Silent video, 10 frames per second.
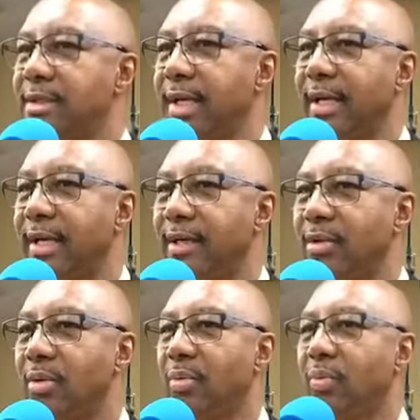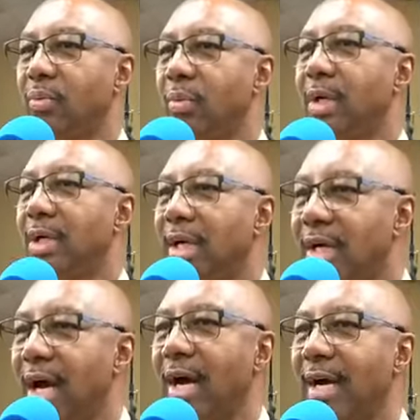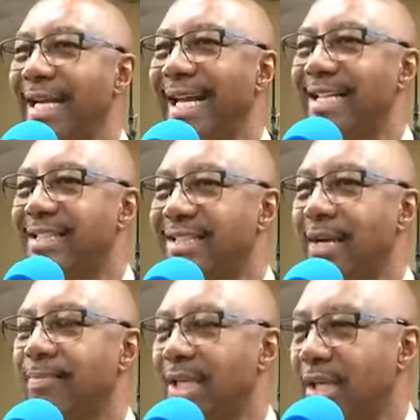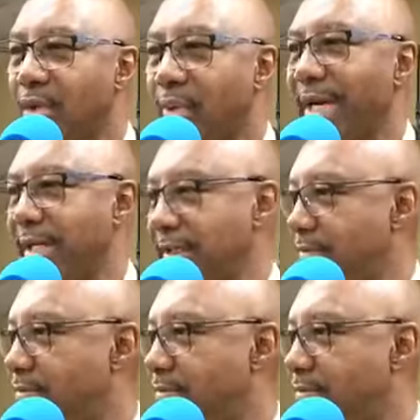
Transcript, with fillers: saying, God has something greater